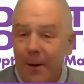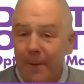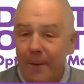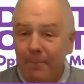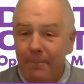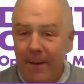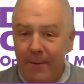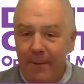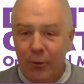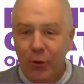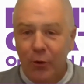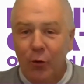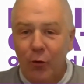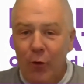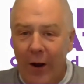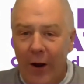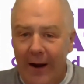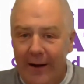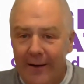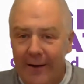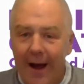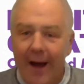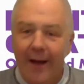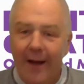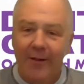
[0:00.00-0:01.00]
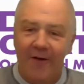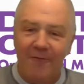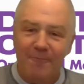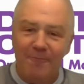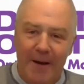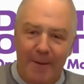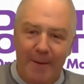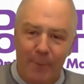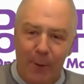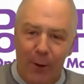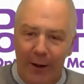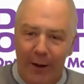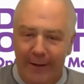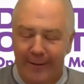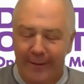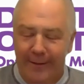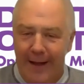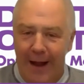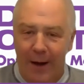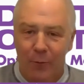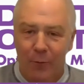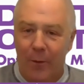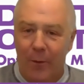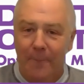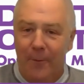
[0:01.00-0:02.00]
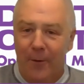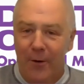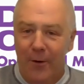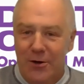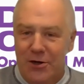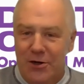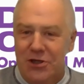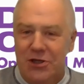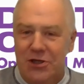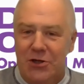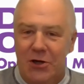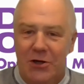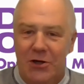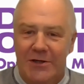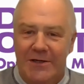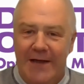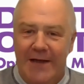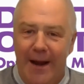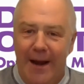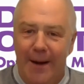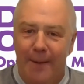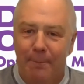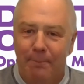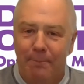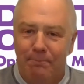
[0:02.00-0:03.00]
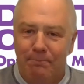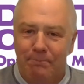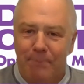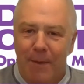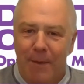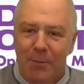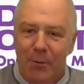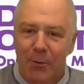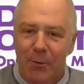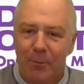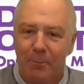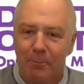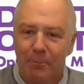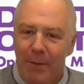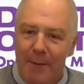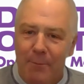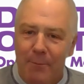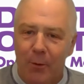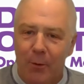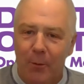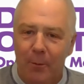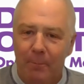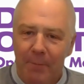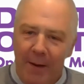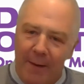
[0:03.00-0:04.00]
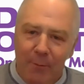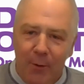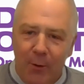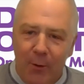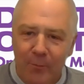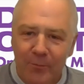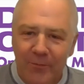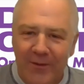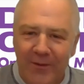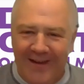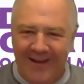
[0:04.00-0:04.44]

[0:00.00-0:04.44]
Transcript: People are great. I love people. And at one point, you just start saying, people, people, people.